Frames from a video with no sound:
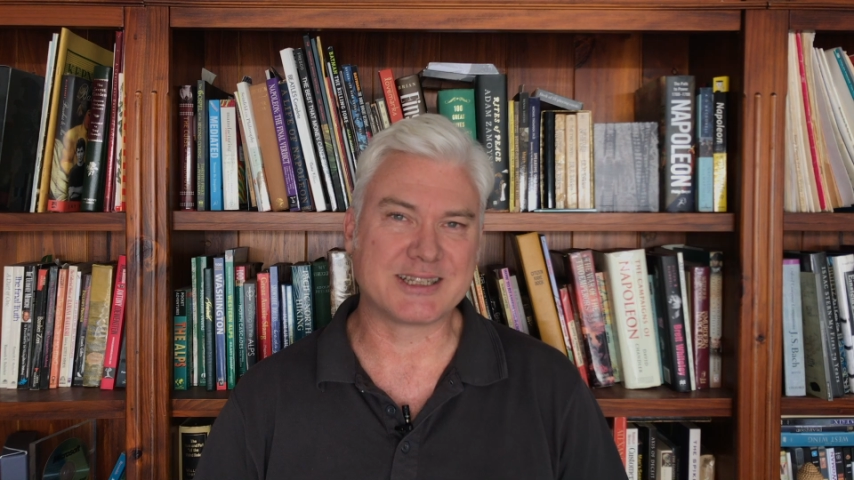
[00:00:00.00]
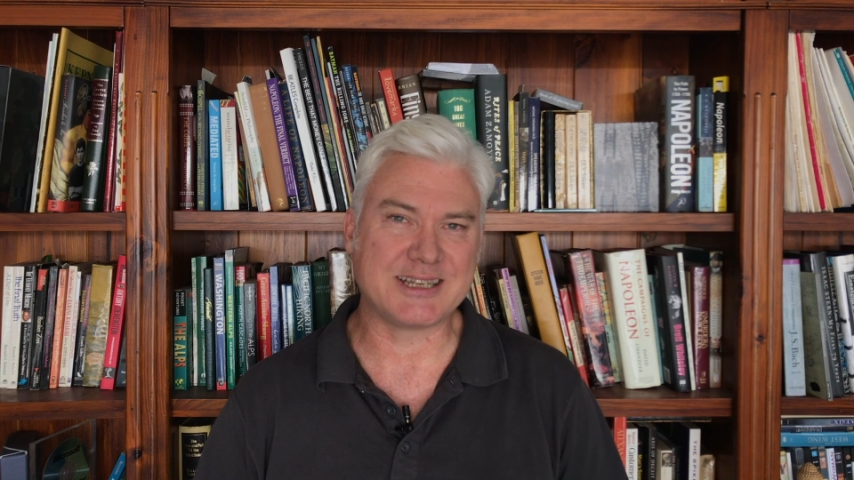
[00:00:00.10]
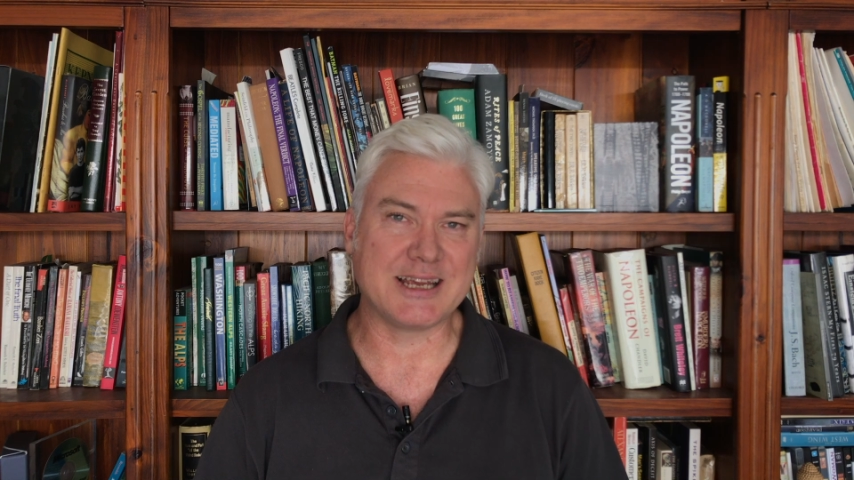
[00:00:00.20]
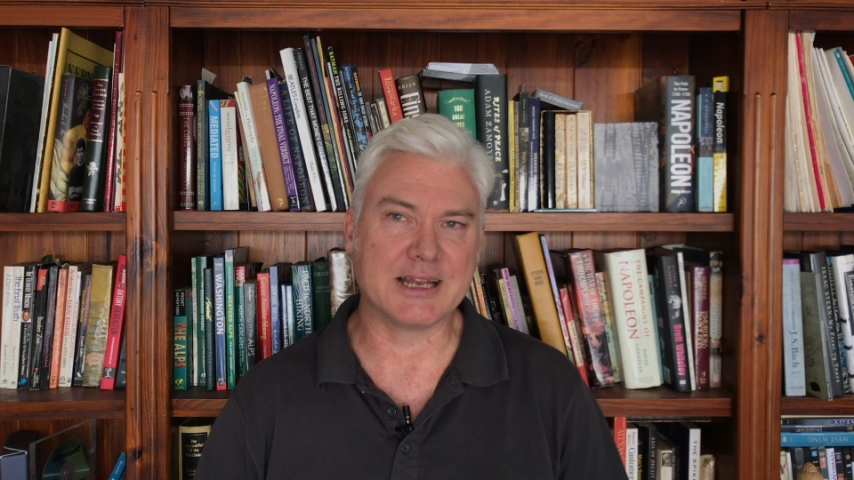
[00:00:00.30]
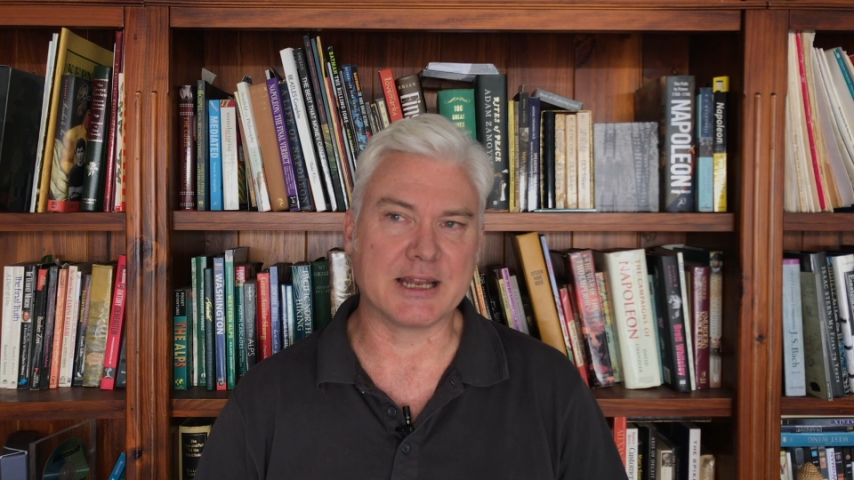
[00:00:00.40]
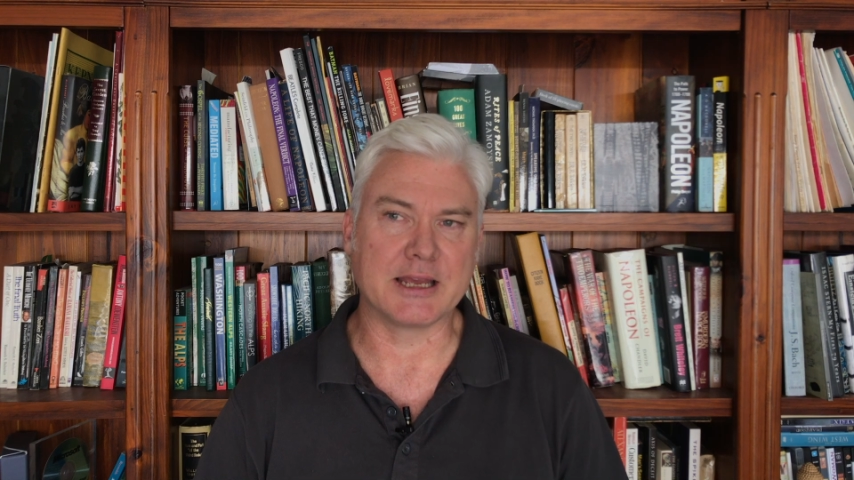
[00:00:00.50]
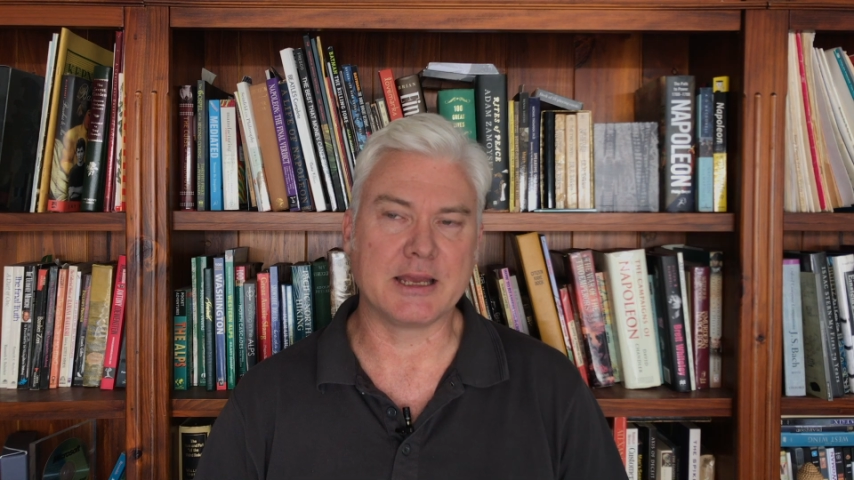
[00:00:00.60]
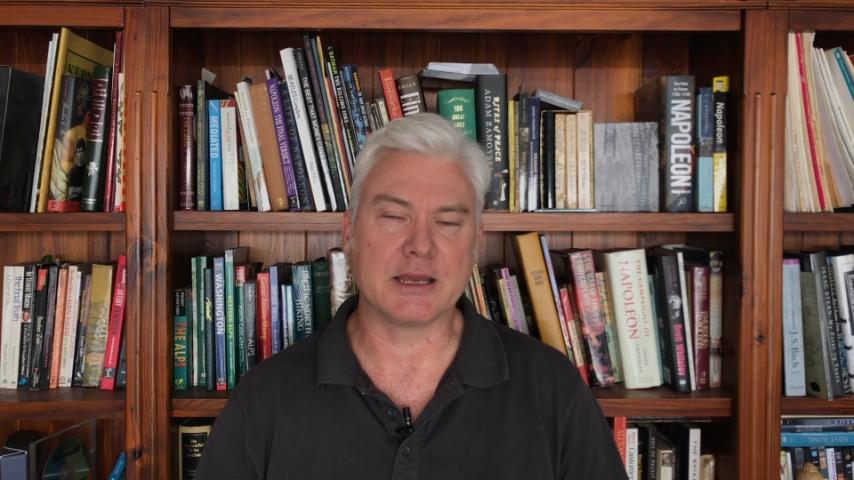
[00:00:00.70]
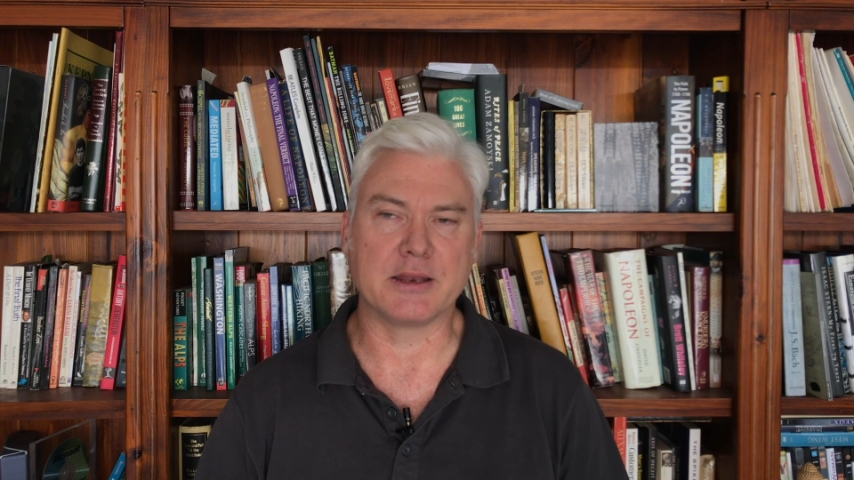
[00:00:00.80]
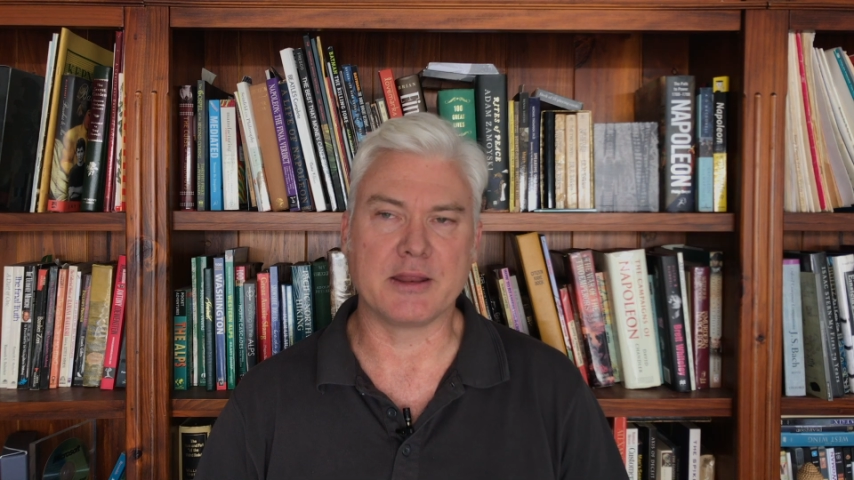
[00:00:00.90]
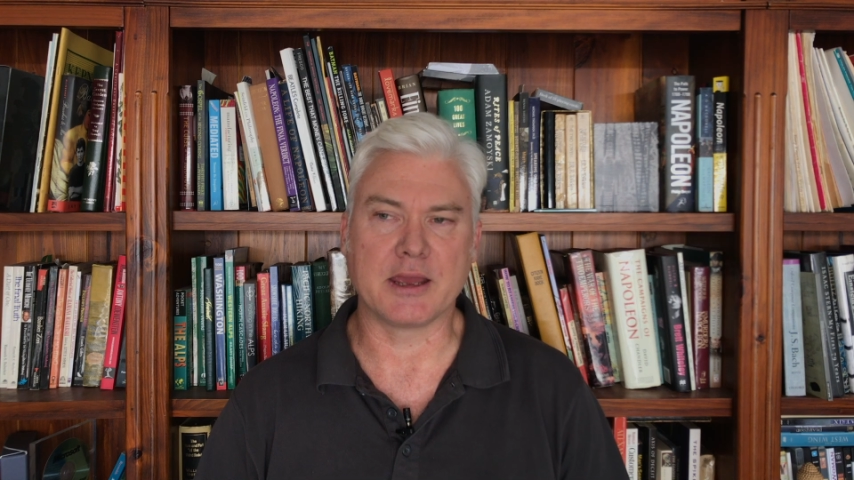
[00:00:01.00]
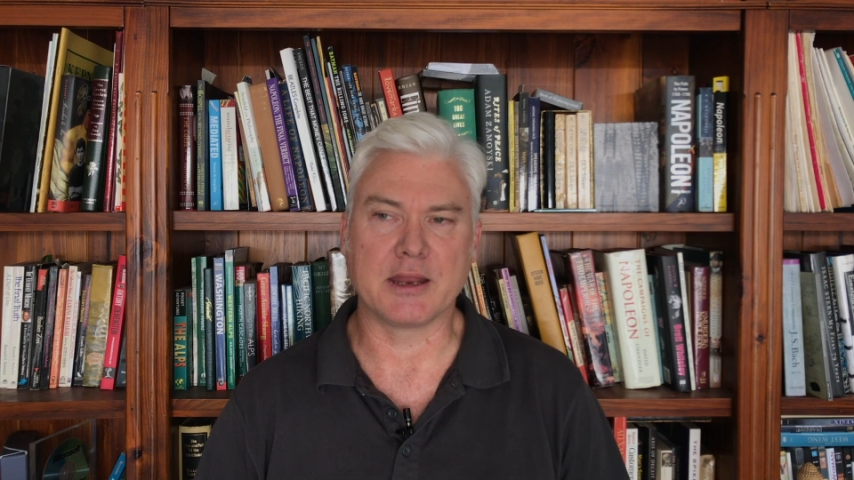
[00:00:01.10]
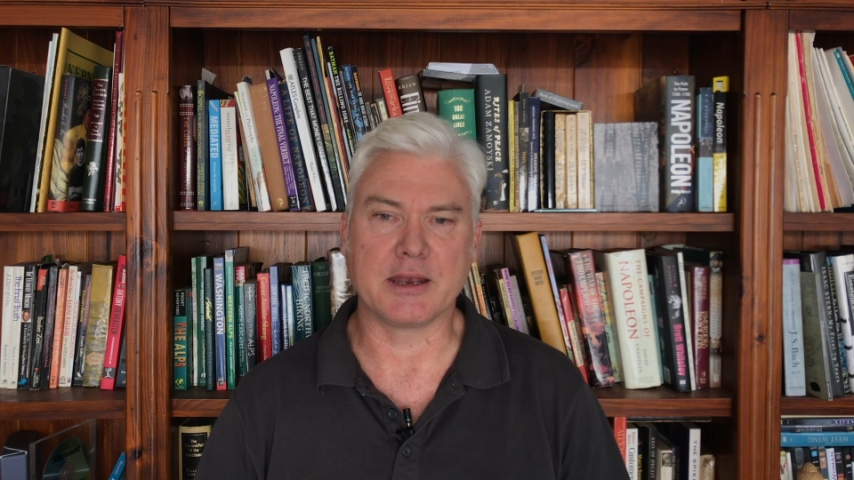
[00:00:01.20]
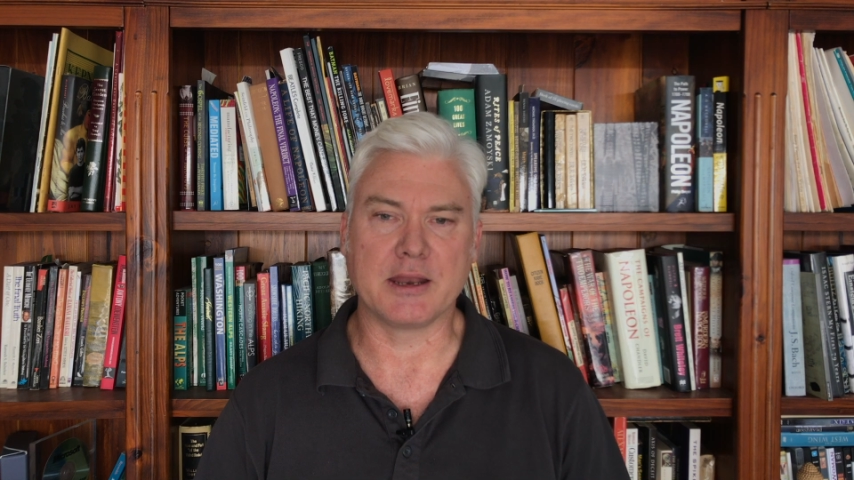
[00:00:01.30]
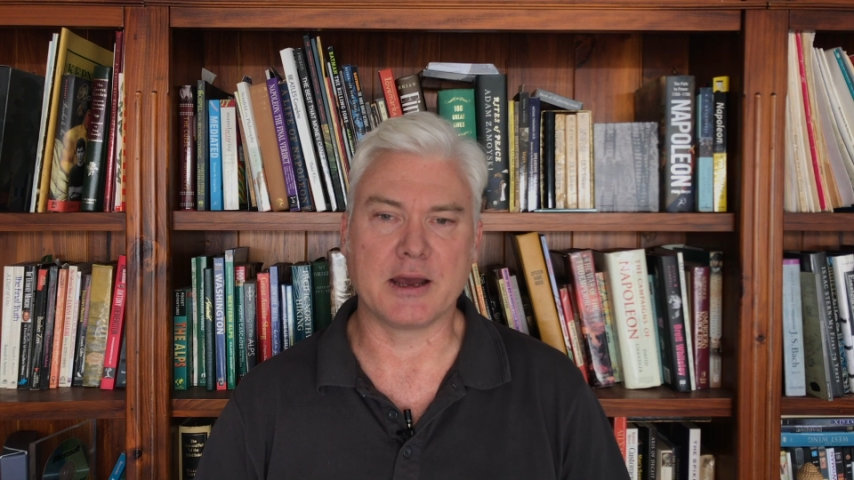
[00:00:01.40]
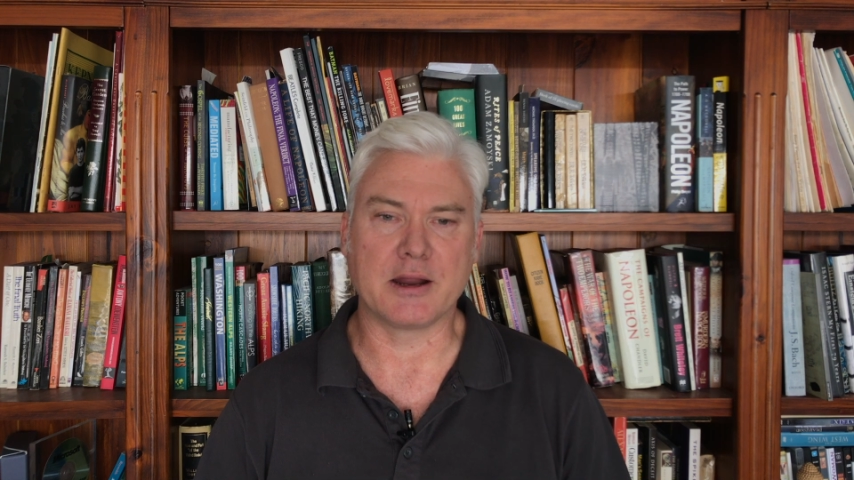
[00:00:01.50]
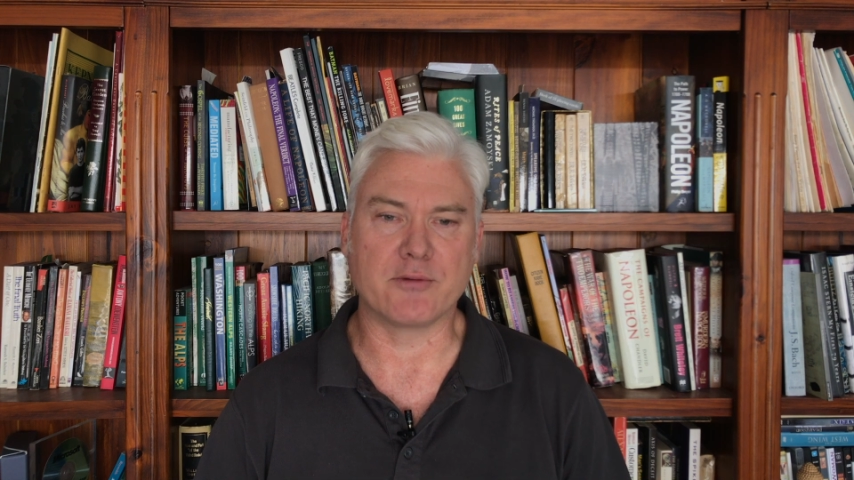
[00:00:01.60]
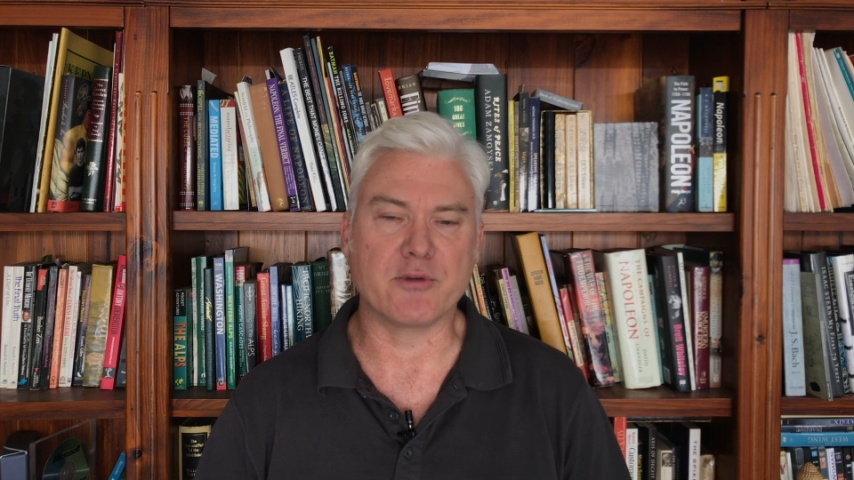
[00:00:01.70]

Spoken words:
stealing and then